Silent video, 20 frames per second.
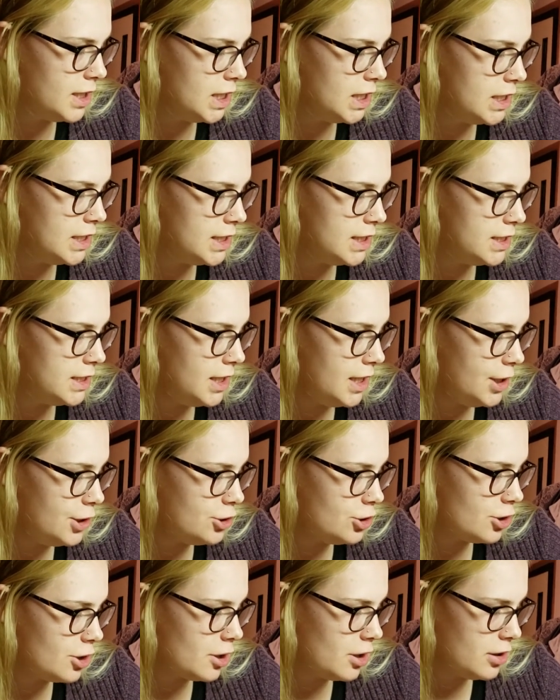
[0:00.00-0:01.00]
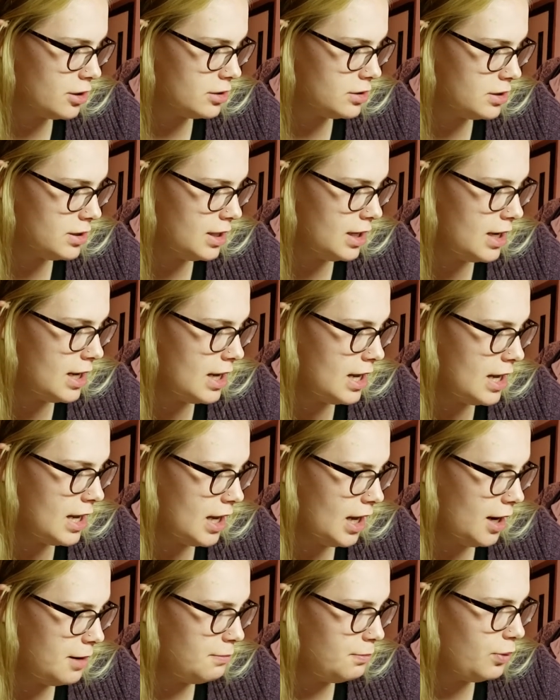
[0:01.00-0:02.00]
seizures,
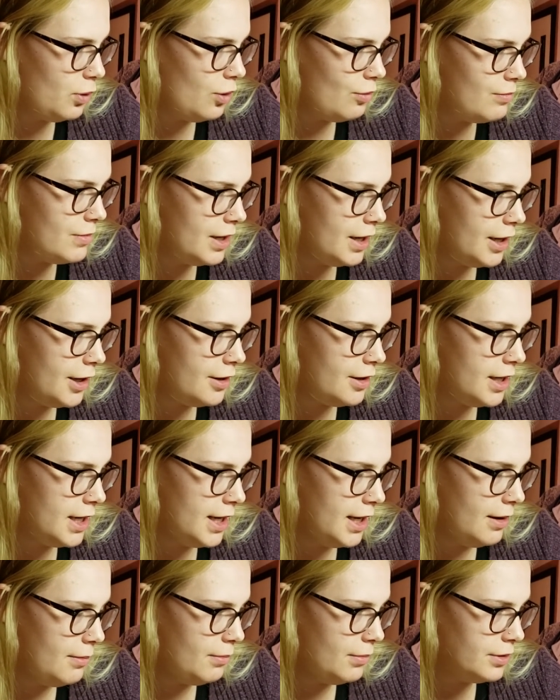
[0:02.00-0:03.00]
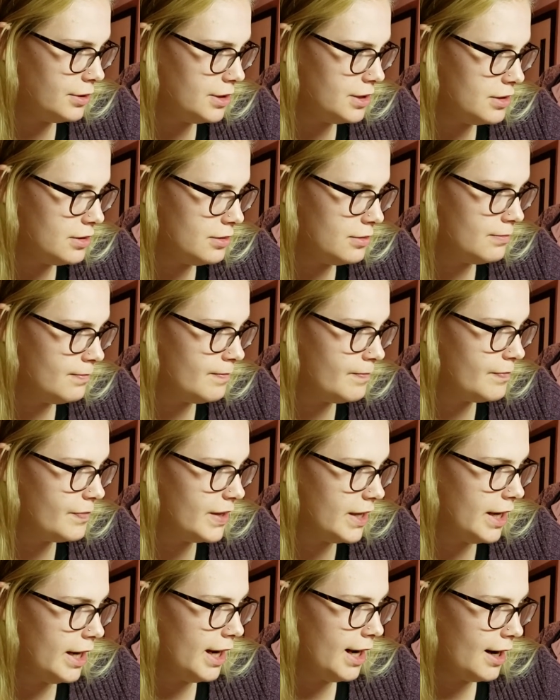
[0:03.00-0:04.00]
and pulmonary embolism.
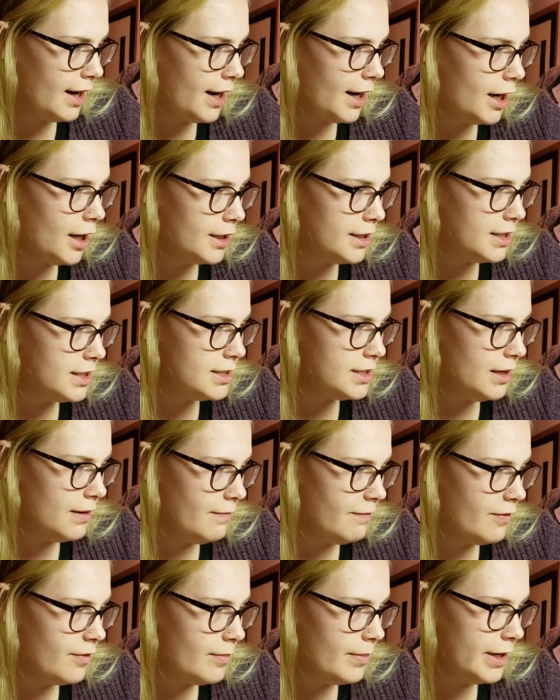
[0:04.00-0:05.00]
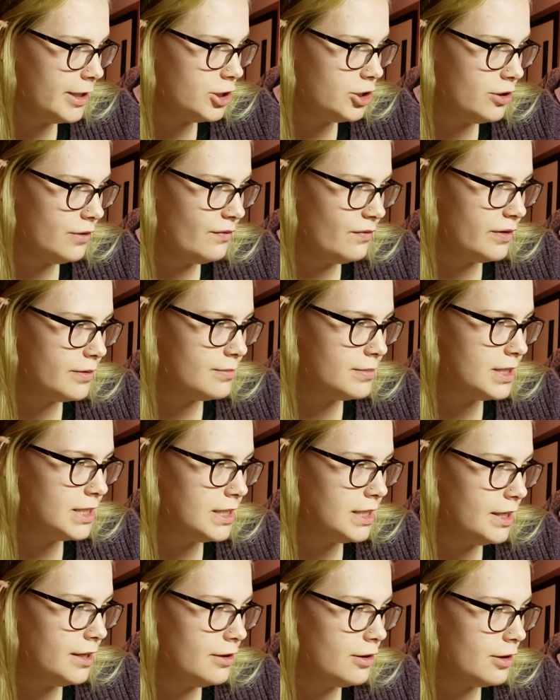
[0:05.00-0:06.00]
And I got this information from
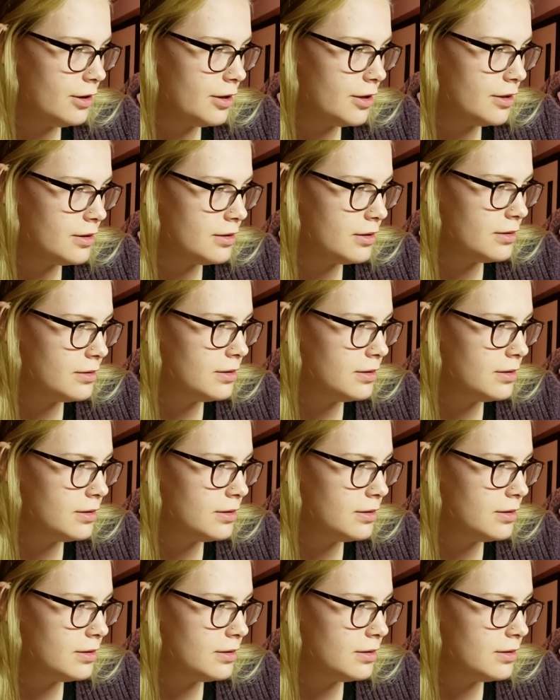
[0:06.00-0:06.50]
Cedars